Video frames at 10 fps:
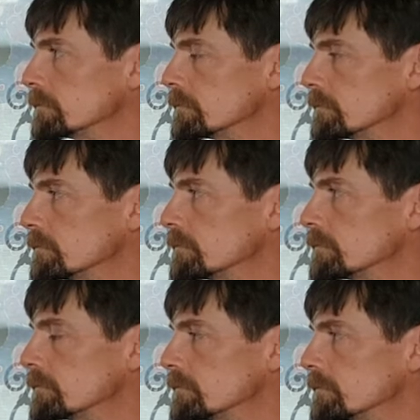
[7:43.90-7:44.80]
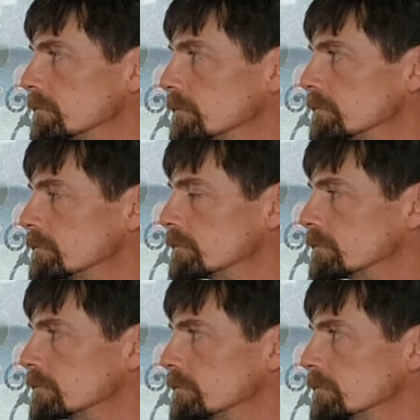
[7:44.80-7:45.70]

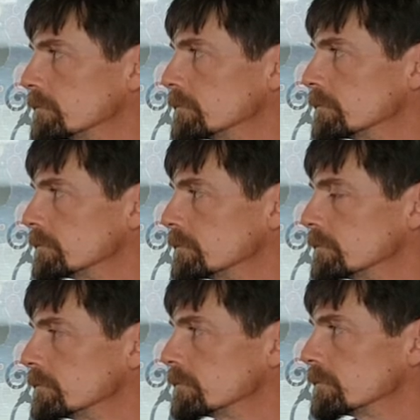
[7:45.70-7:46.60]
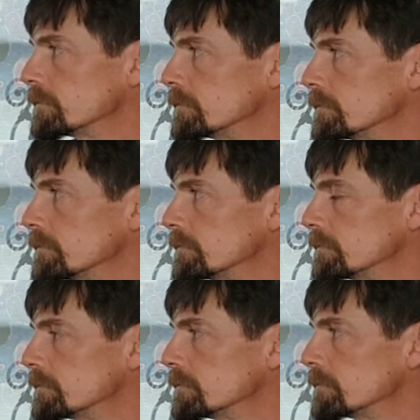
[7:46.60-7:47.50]

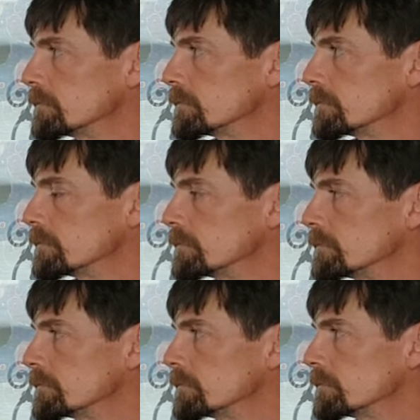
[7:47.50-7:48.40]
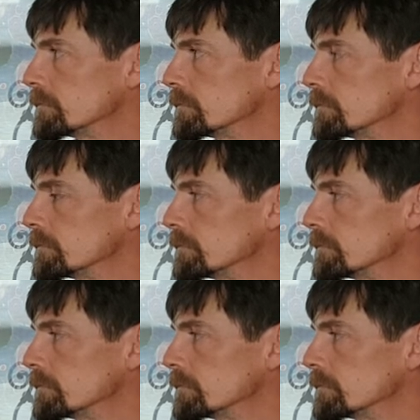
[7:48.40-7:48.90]
The person shown says nothing.